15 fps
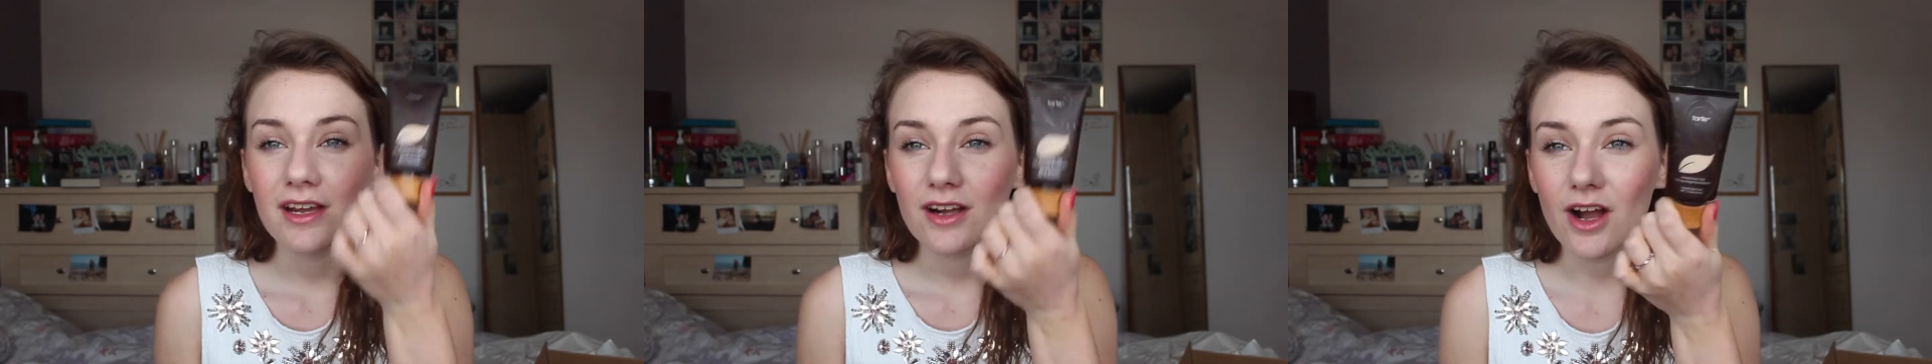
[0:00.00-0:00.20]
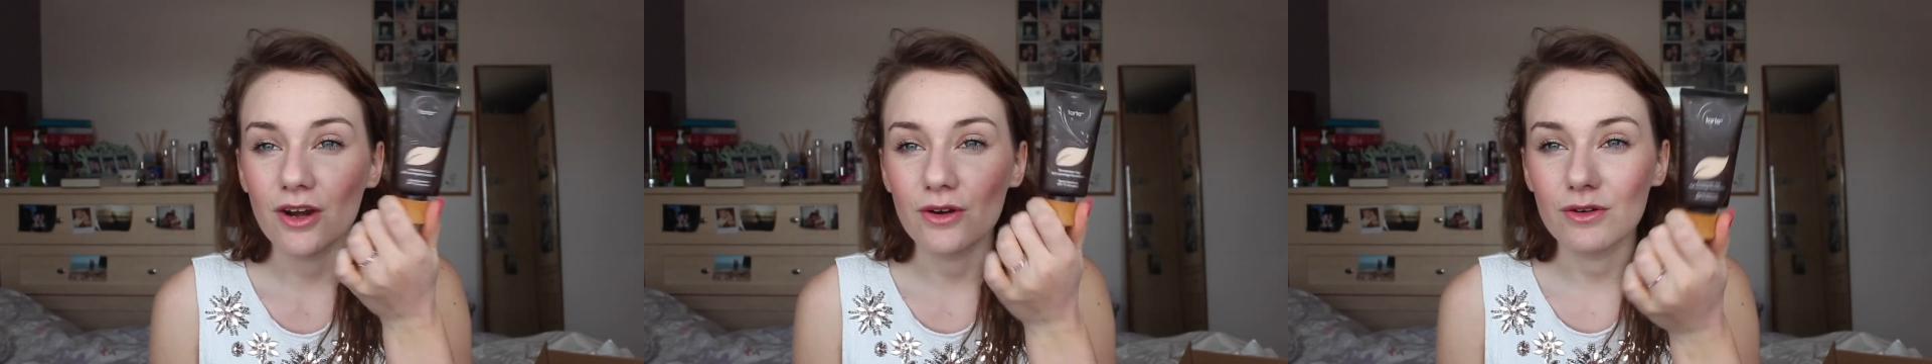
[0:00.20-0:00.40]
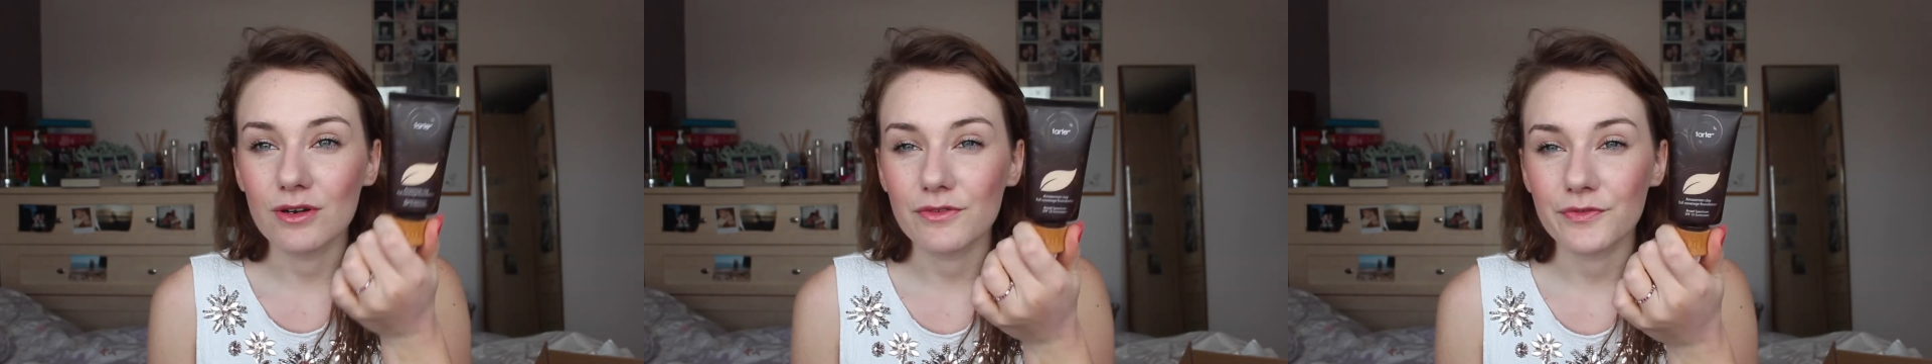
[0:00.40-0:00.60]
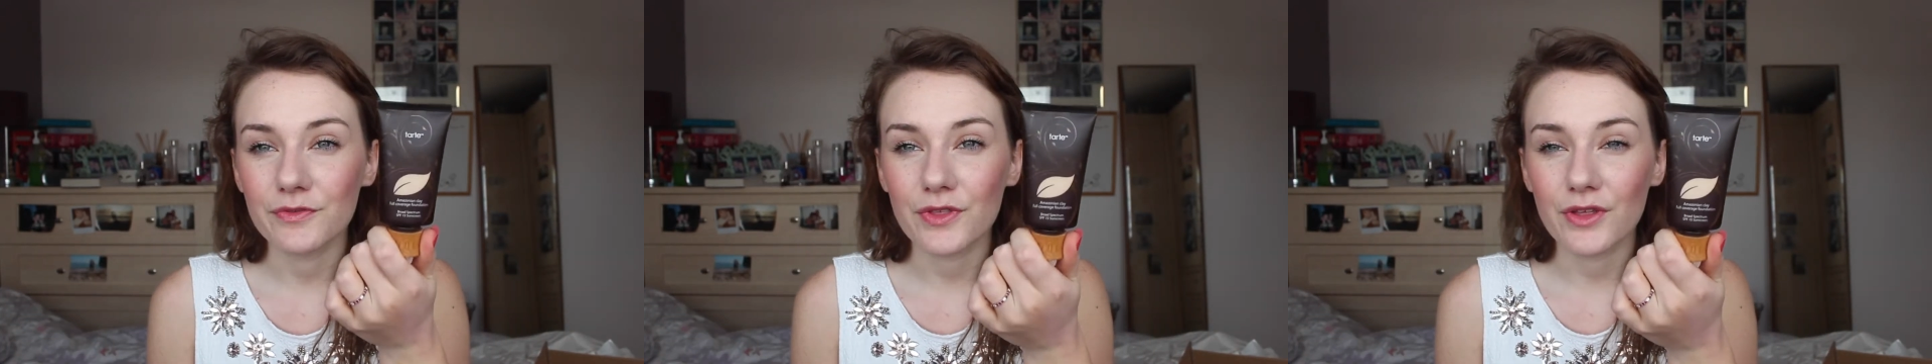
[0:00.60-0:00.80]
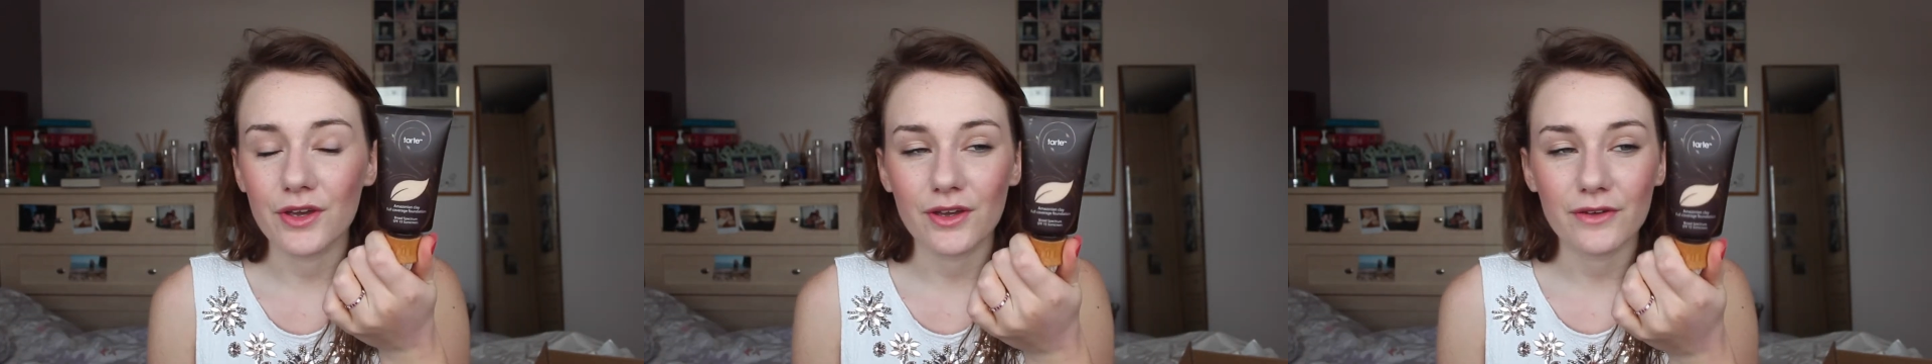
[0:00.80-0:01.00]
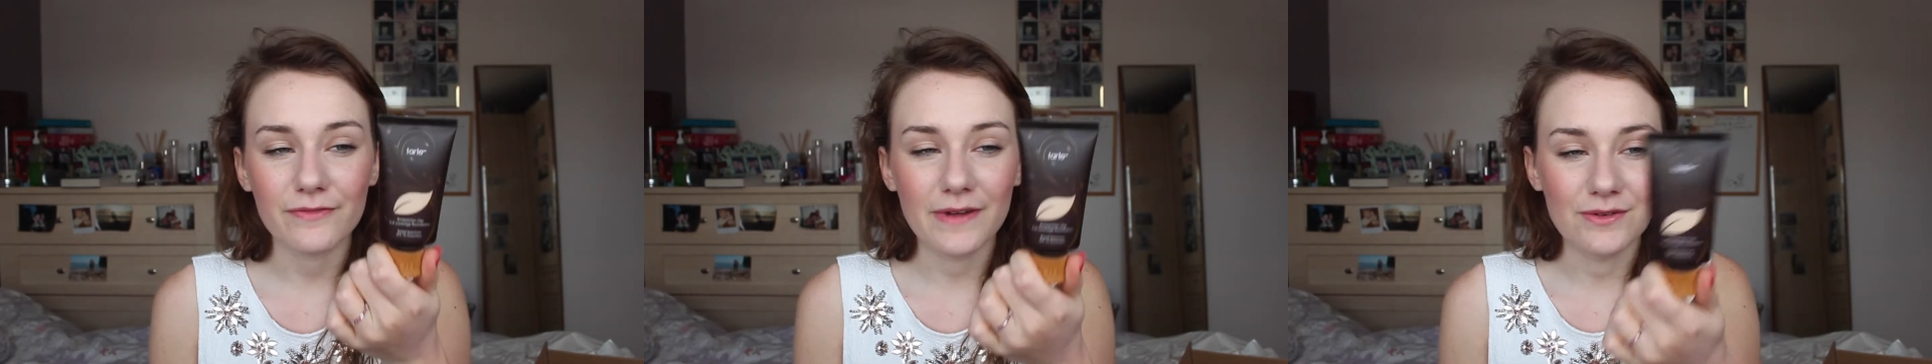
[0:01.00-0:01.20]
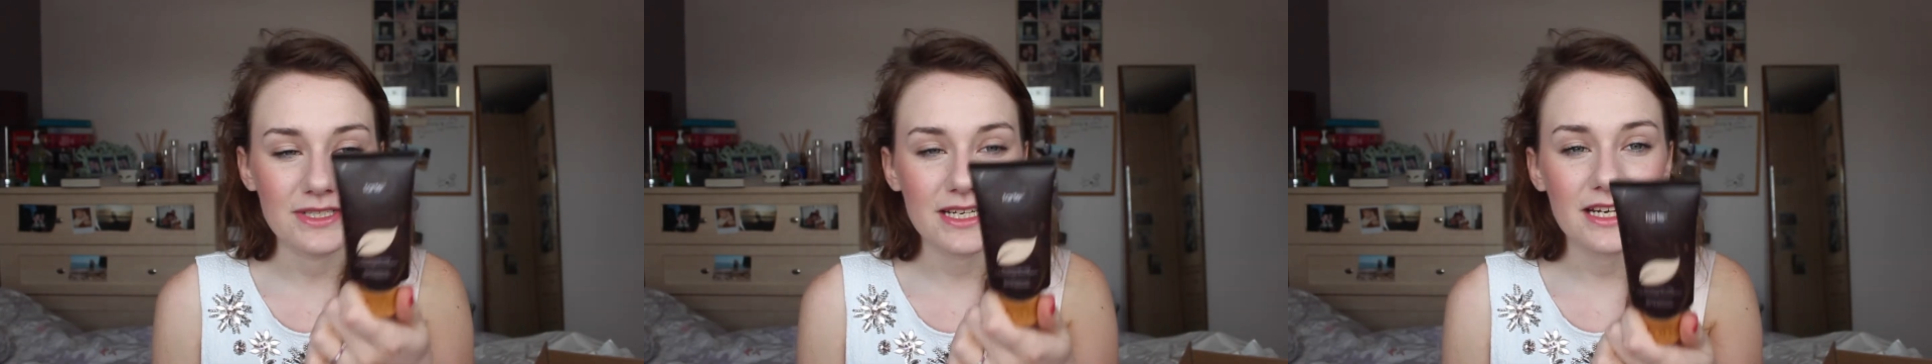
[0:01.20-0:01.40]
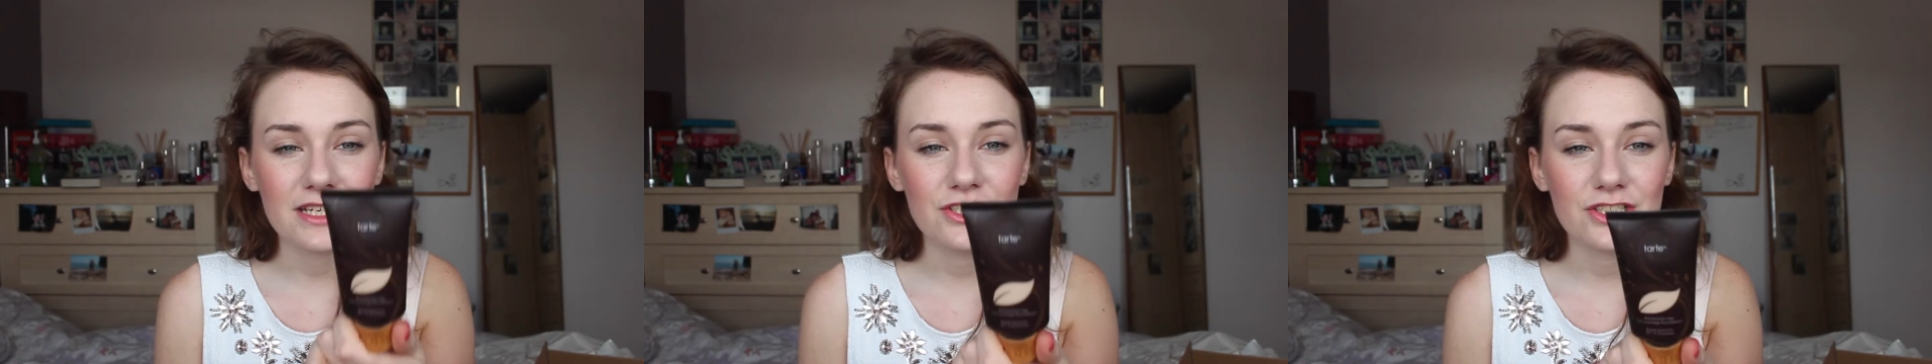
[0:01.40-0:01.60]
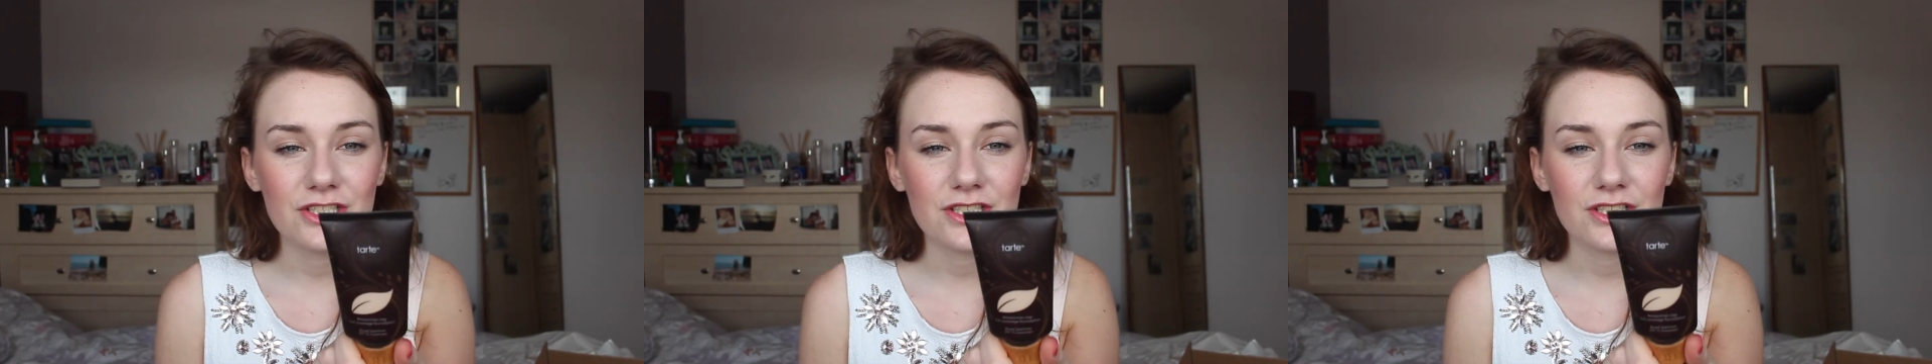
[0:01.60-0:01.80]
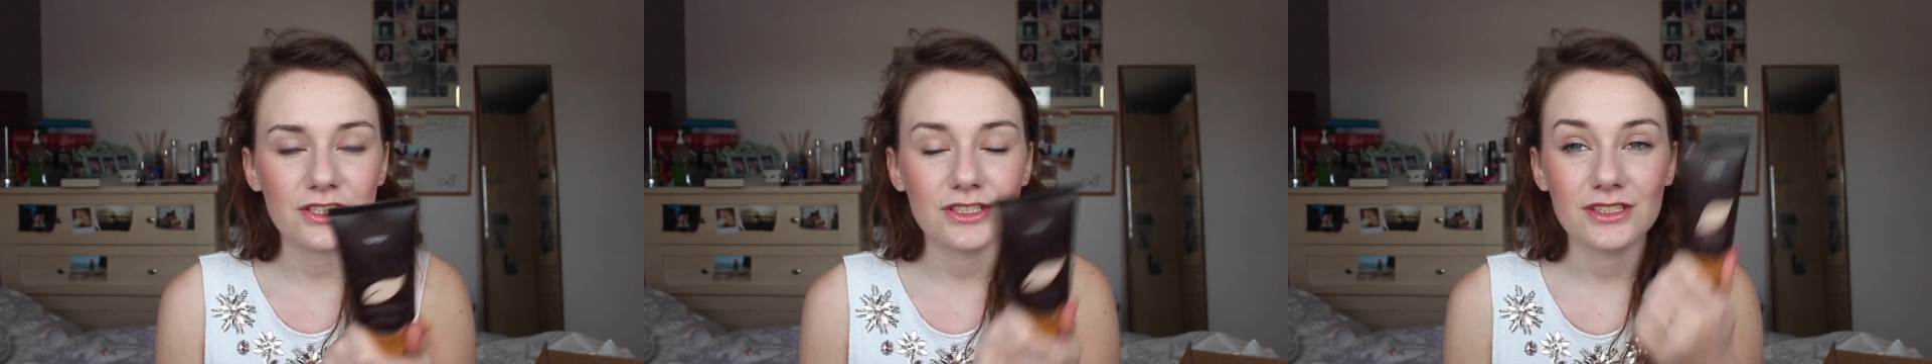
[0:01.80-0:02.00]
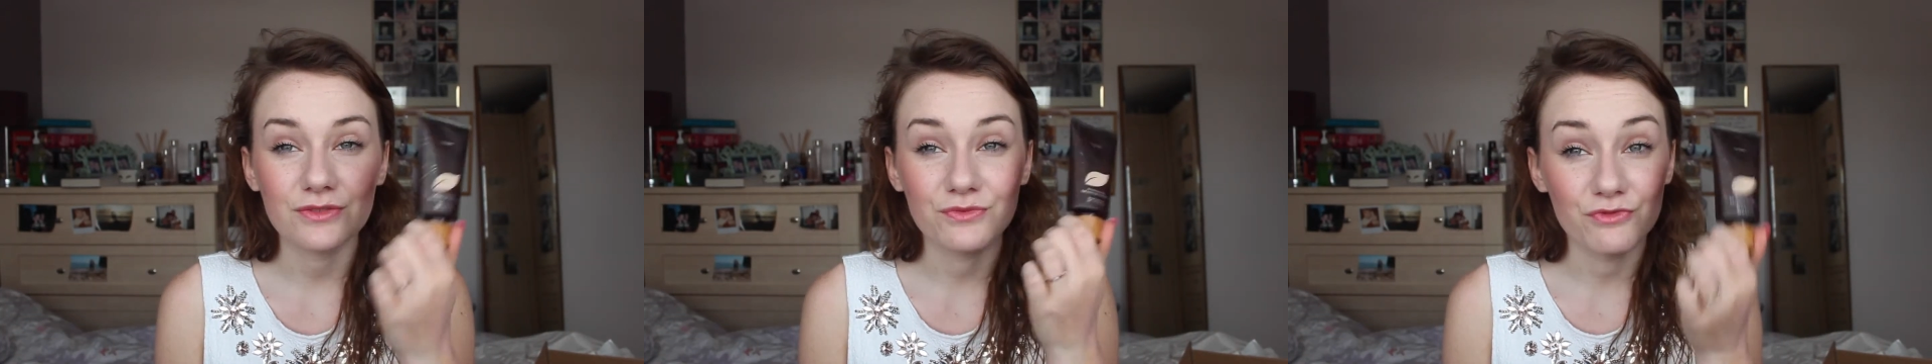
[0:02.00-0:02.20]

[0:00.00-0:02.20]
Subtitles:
colour of the foundation,